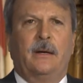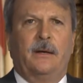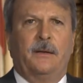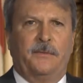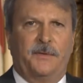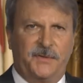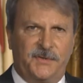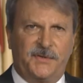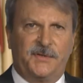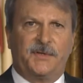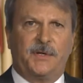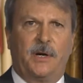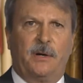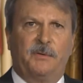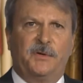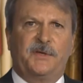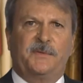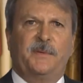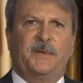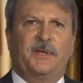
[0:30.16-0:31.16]
This has
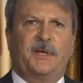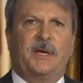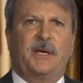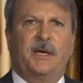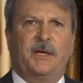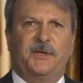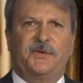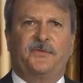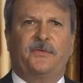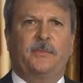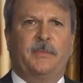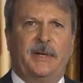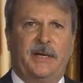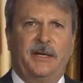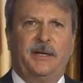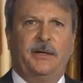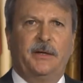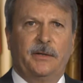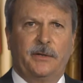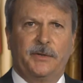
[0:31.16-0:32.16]
always been the case for
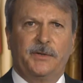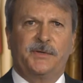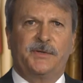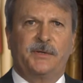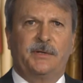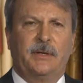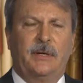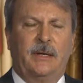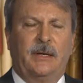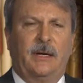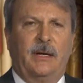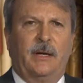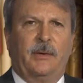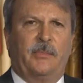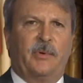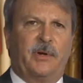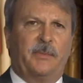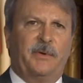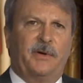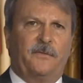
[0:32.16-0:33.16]
many years,
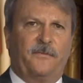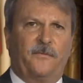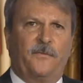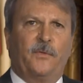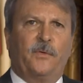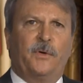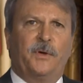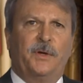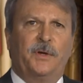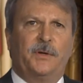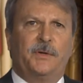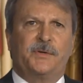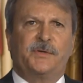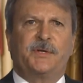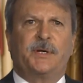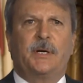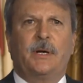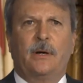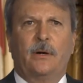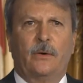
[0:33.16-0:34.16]
but about 4 years
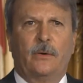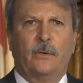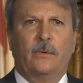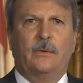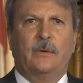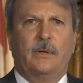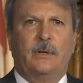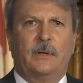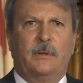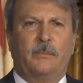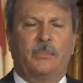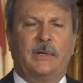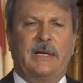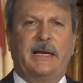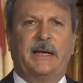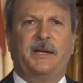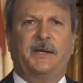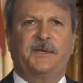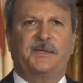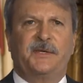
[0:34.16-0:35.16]
ago,
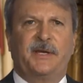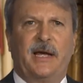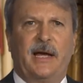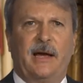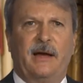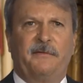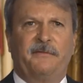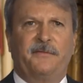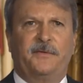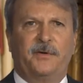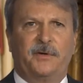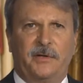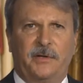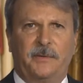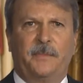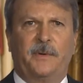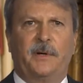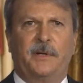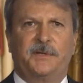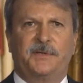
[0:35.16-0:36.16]
planning staff took it
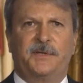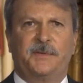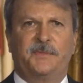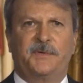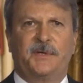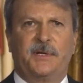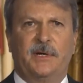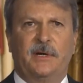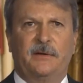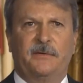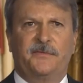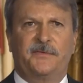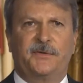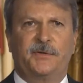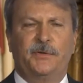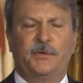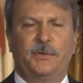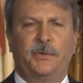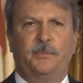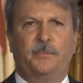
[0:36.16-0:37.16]
upon themselves
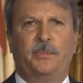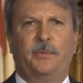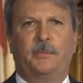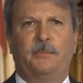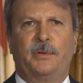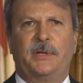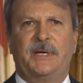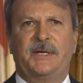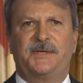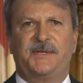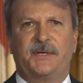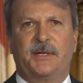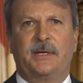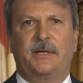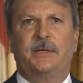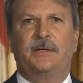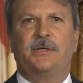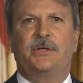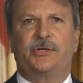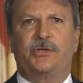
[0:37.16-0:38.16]
to place a
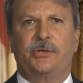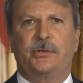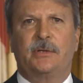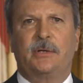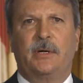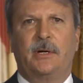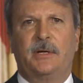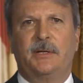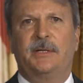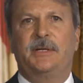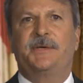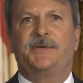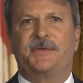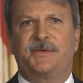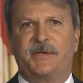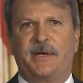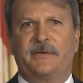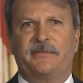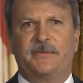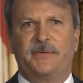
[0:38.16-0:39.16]
condition on these
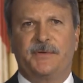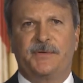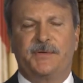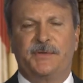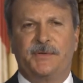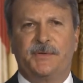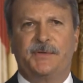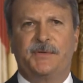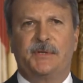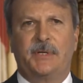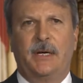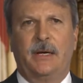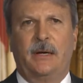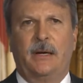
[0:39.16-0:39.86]
severances